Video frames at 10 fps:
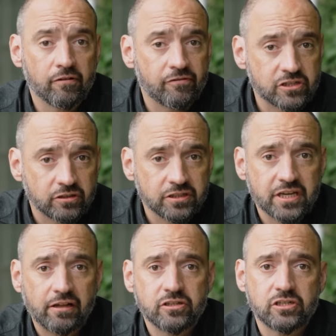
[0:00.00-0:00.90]
artificial
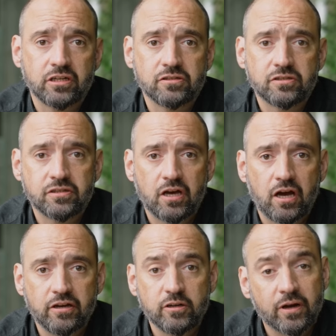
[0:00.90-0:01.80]
intelligence,
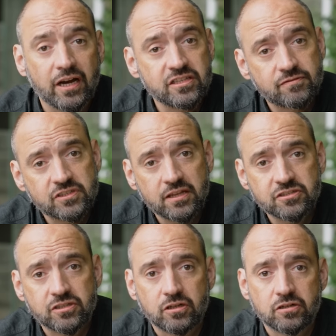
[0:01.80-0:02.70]
uh, new kinds of
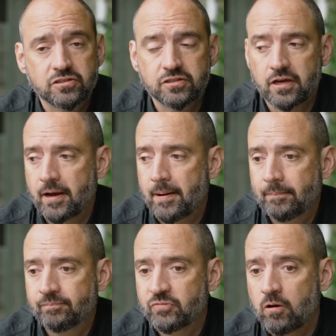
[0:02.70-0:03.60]
sensors, um,
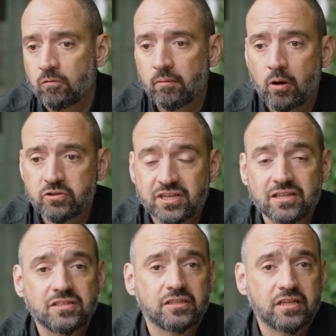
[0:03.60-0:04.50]
remote
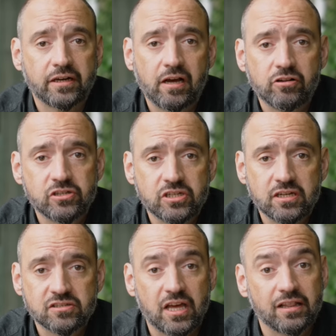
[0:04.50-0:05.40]
sensing
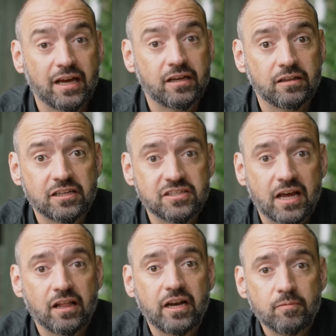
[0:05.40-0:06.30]
technologies like, like
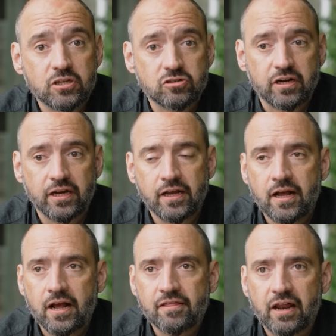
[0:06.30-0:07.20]
satellite imagery
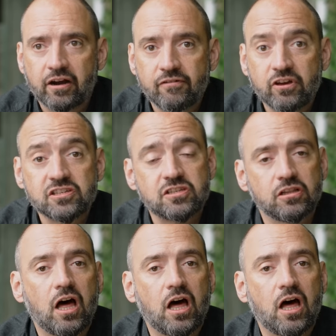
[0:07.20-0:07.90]
that are giving us a